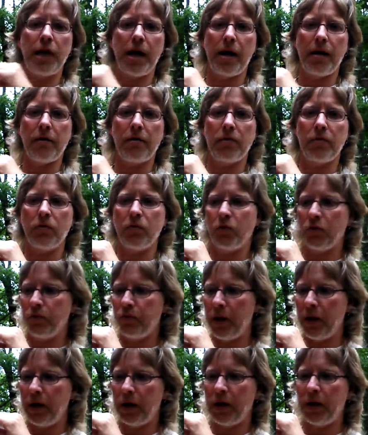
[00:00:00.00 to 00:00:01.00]
that with
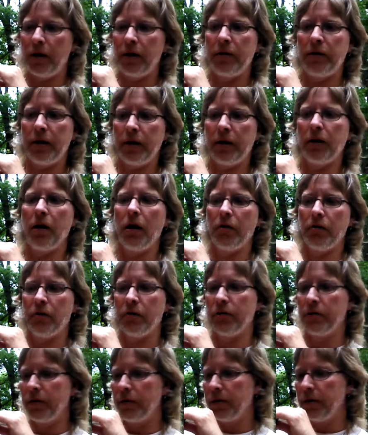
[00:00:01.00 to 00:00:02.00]
being anything
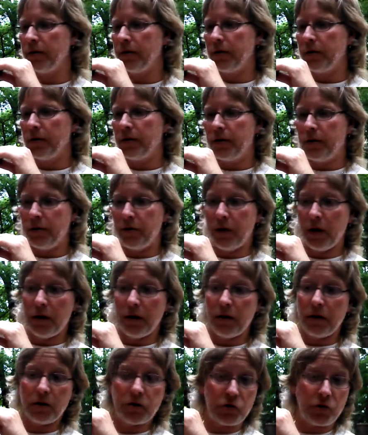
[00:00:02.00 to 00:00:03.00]
other
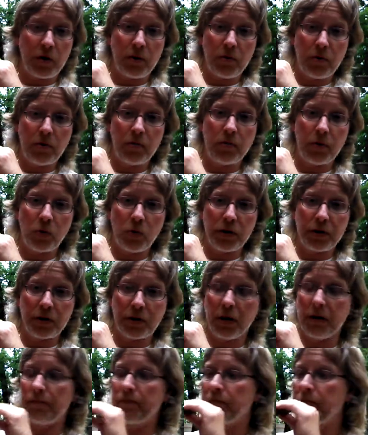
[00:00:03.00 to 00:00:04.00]
than a straight bourbon
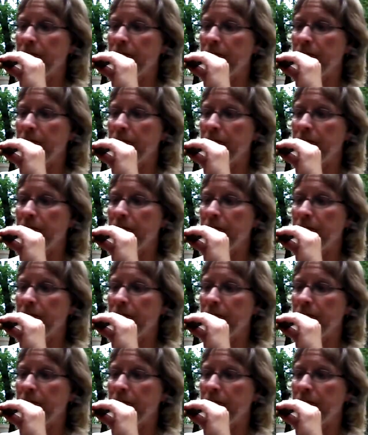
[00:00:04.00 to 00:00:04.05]
whiskey.